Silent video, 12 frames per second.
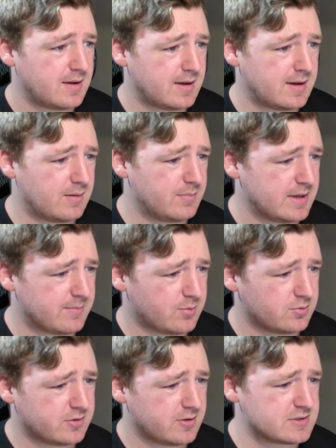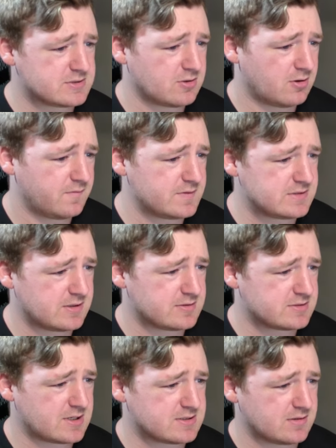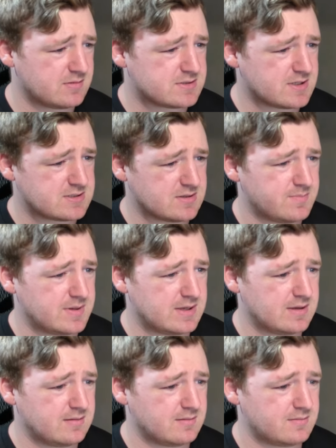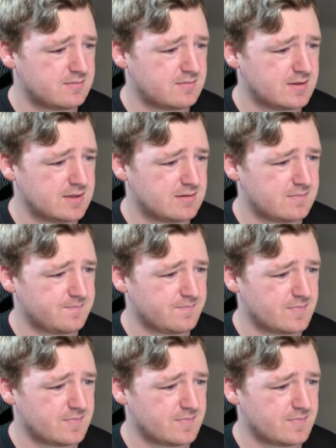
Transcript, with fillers: Um, but yeah, Bulldogs, Dolphins. Yeah, there's such a such a big like